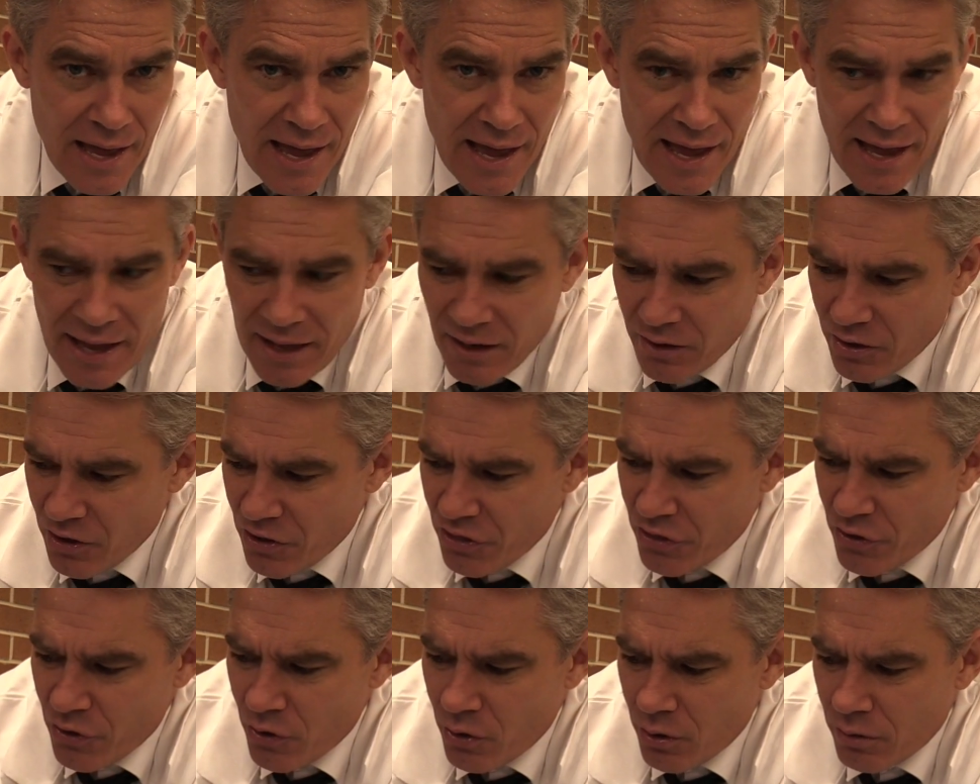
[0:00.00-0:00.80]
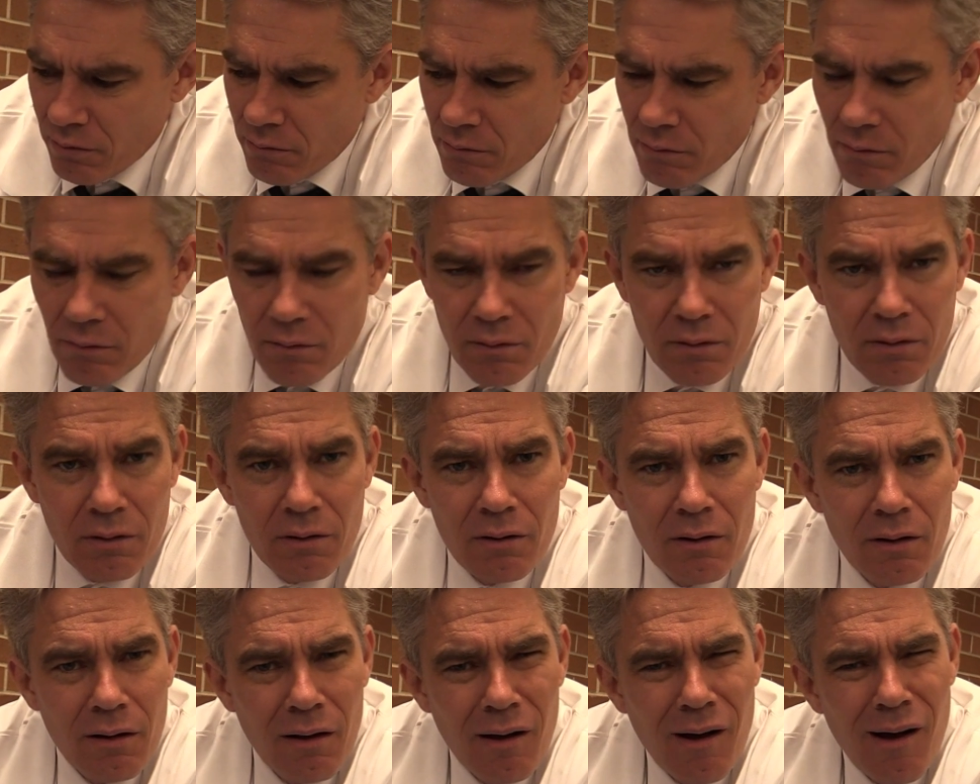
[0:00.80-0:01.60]
And I thought,
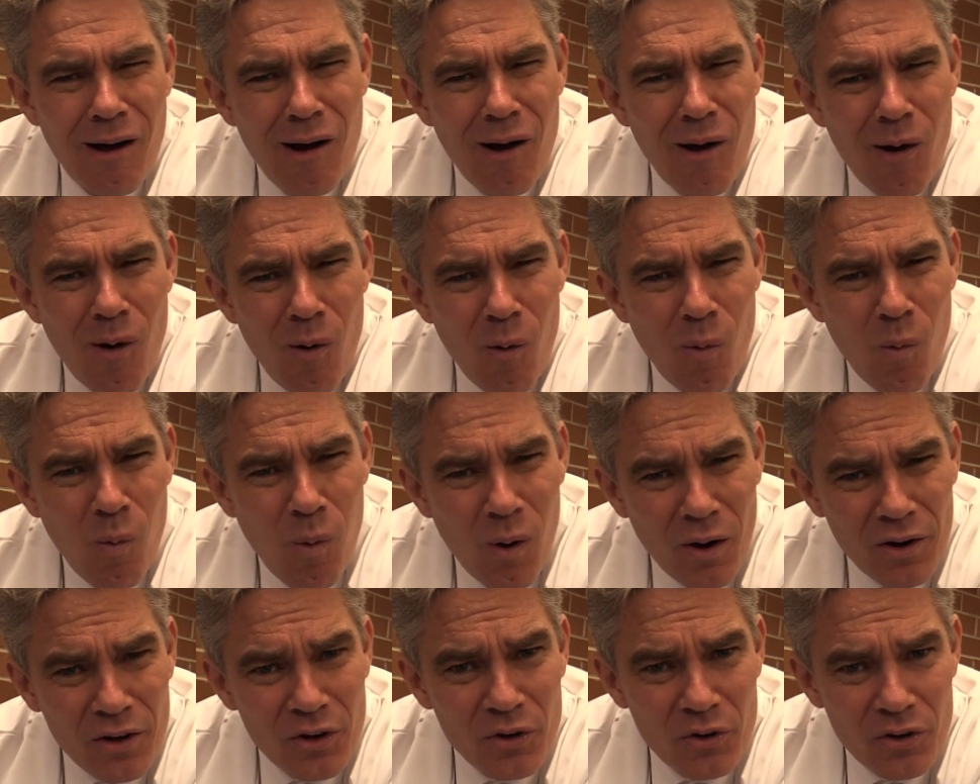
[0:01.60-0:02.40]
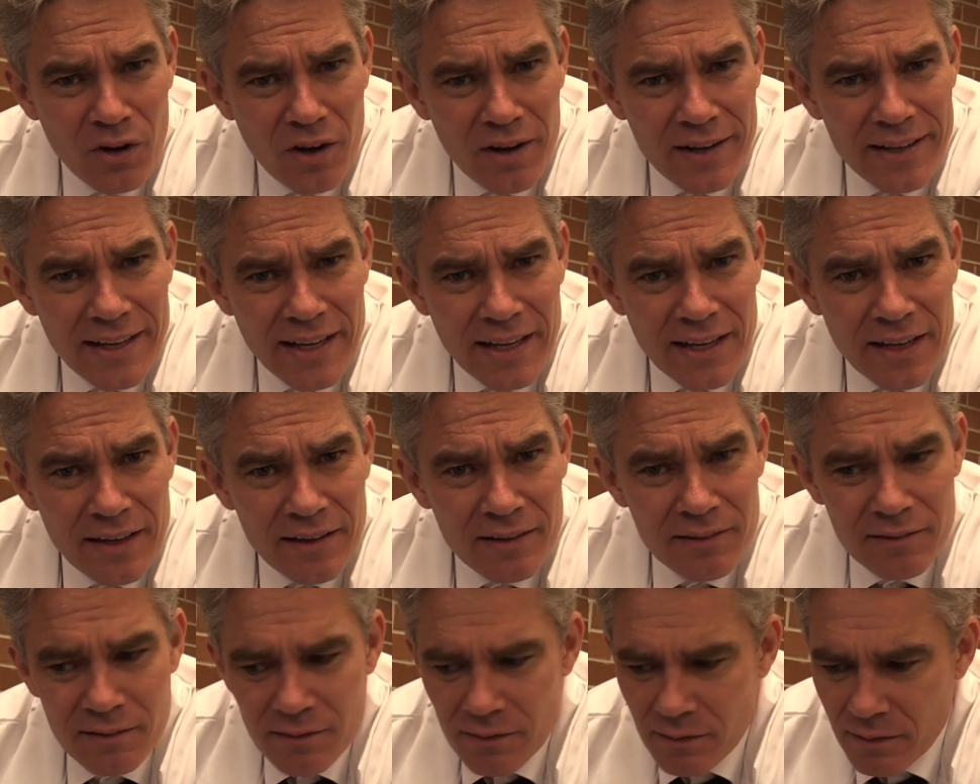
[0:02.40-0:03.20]
what a good idea.
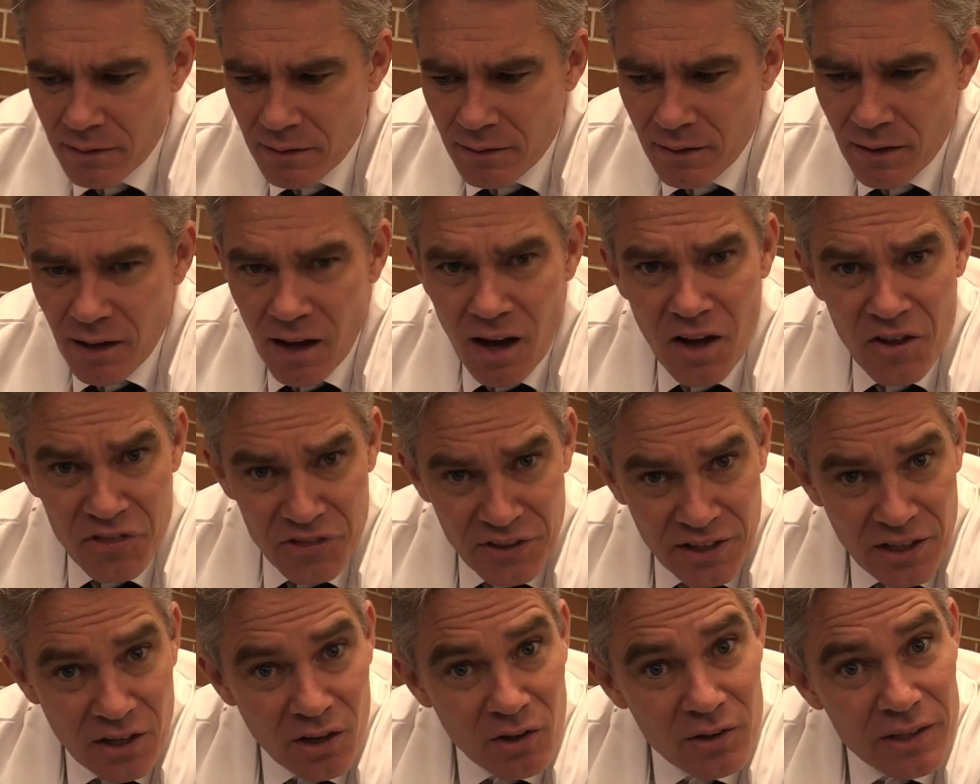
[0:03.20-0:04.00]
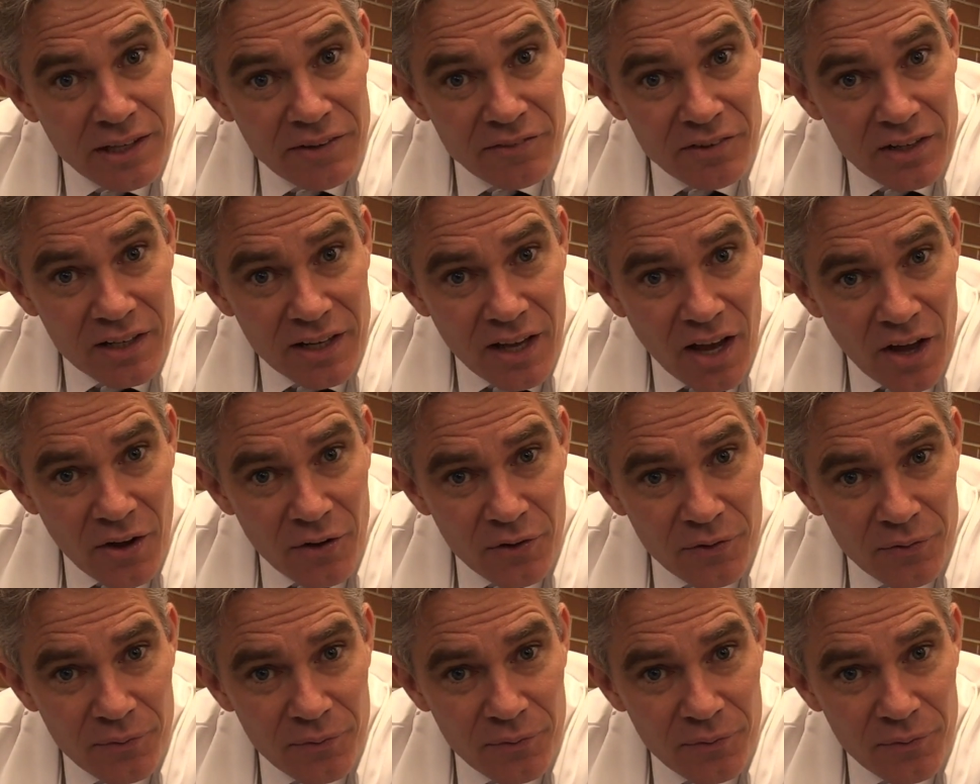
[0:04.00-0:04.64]
I think I'll give it a go.